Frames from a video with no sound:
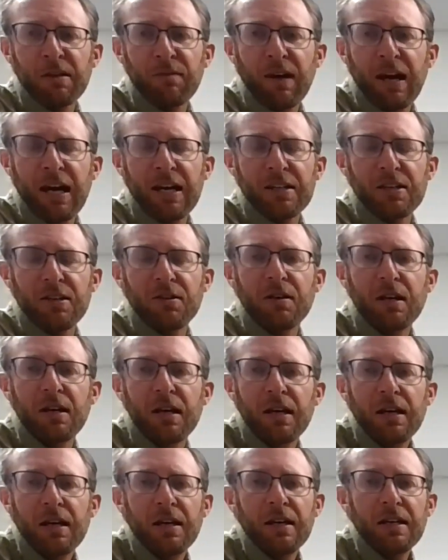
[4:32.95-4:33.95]
value,
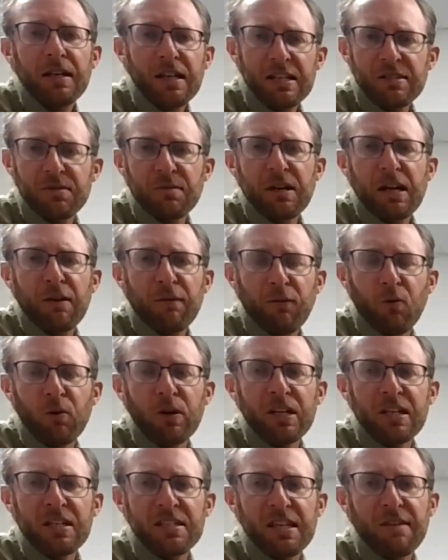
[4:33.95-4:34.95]
it's around
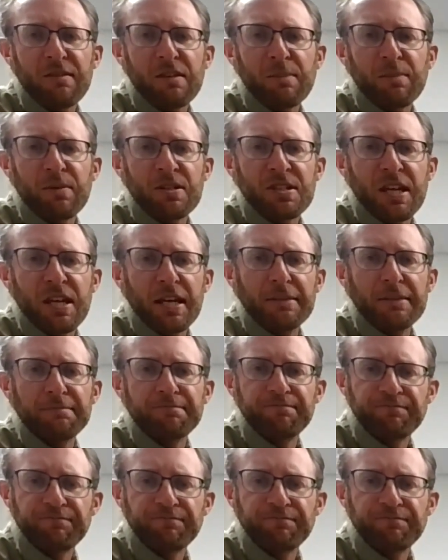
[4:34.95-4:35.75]
40 to 70%.